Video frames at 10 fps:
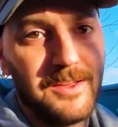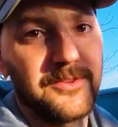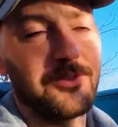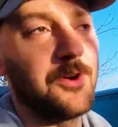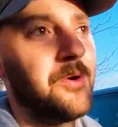
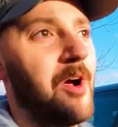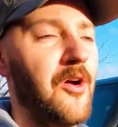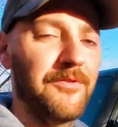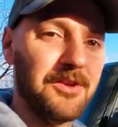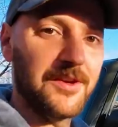So
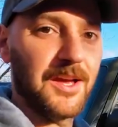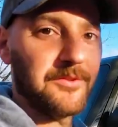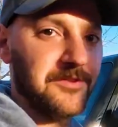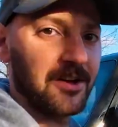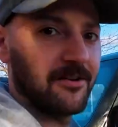hopefully you guys
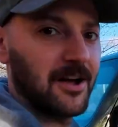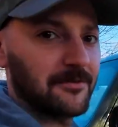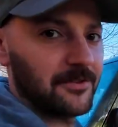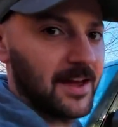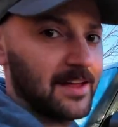will stick around
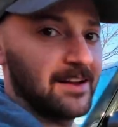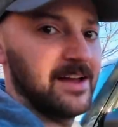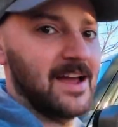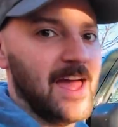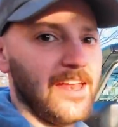for that.
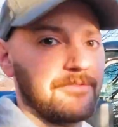And